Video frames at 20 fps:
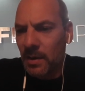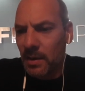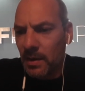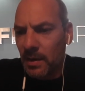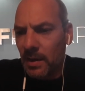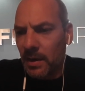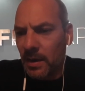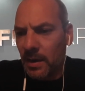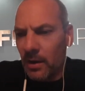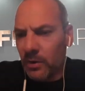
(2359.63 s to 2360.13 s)

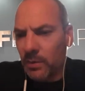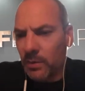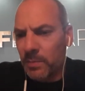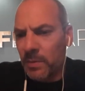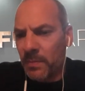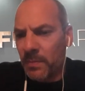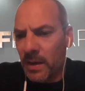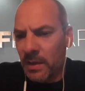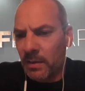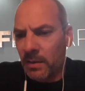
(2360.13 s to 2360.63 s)
And how can
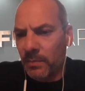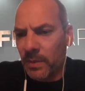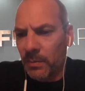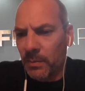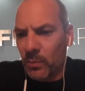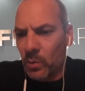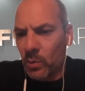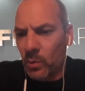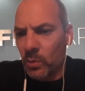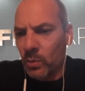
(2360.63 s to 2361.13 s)
be
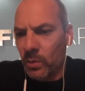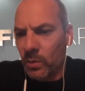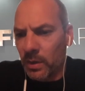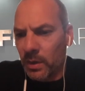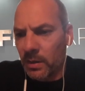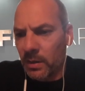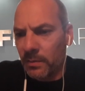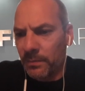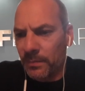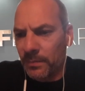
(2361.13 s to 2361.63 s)
more
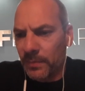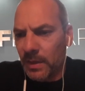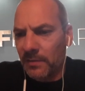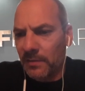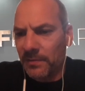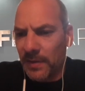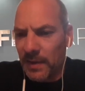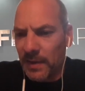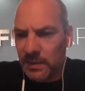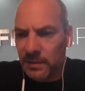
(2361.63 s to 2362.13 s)

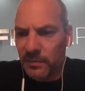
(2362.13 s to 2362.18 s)
effective